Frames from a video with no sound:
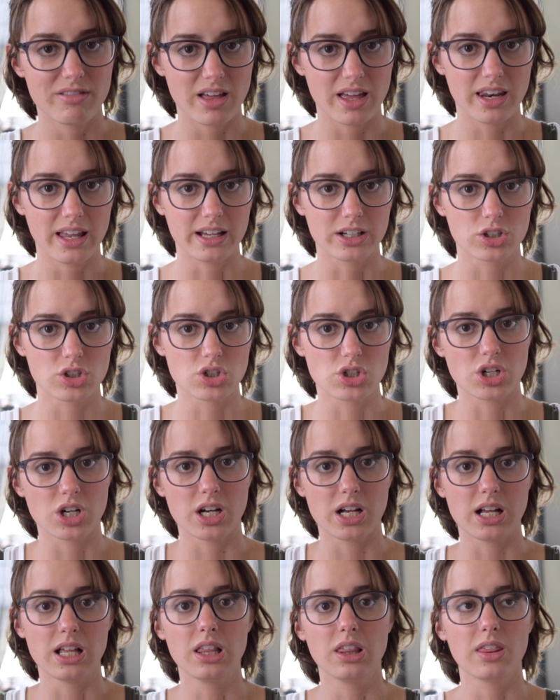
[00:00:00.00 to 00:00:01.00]
that
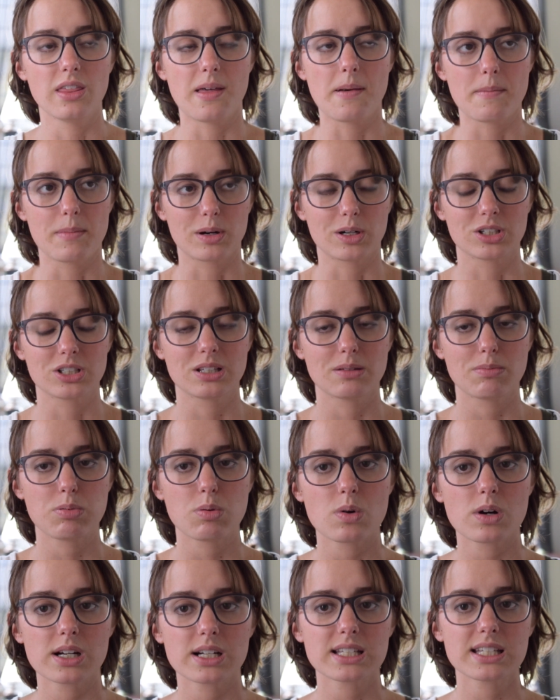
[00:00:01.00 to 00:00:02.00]
extra lumbar
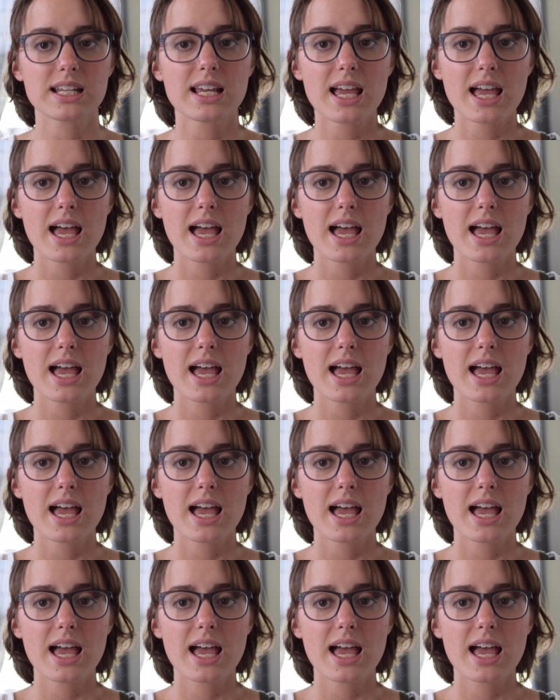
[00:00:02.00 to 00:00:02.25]
support